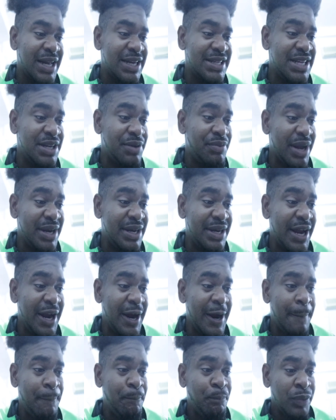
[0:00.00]
is it right
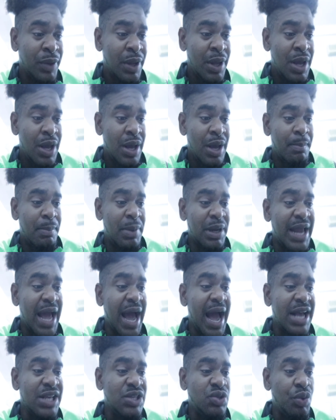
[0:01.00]
there. But
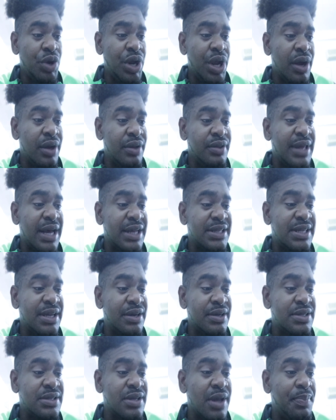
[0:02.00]
guys, we heard that
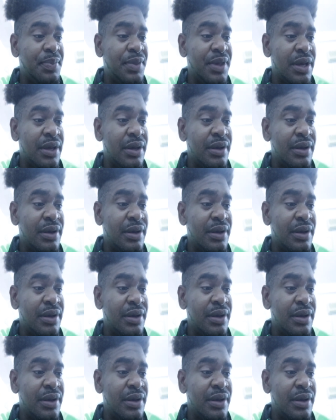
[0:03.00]
there's something